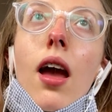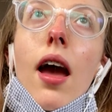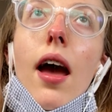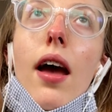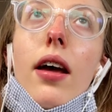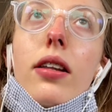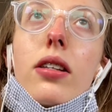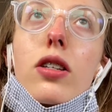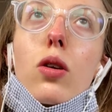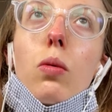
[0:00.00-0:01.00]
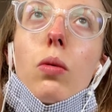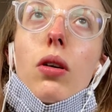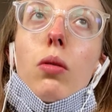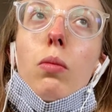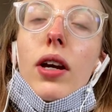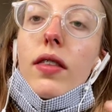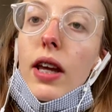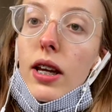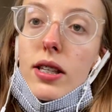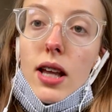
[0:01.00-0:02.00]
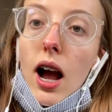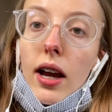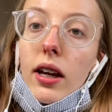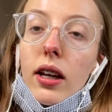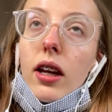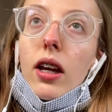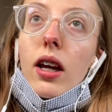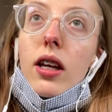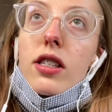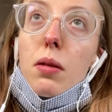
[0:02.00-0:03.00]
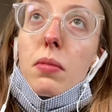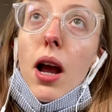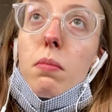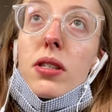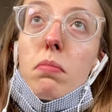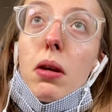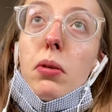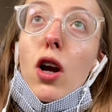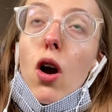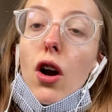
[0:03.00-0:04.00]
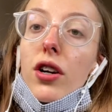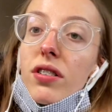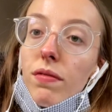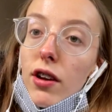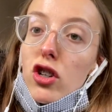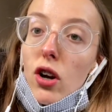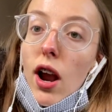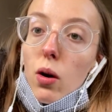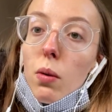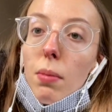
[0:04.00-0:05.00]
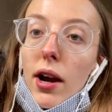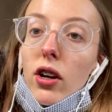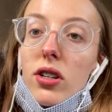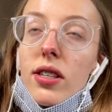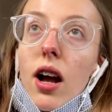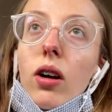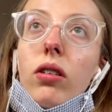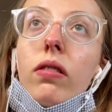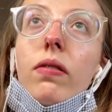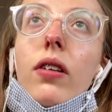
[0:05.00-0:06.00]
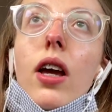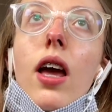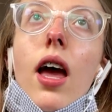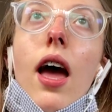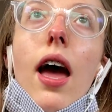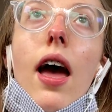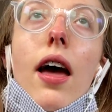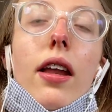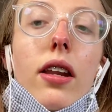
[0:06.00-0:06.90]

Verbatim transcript: And with anxiety, sometimes it may be hard to venture out by yourself, and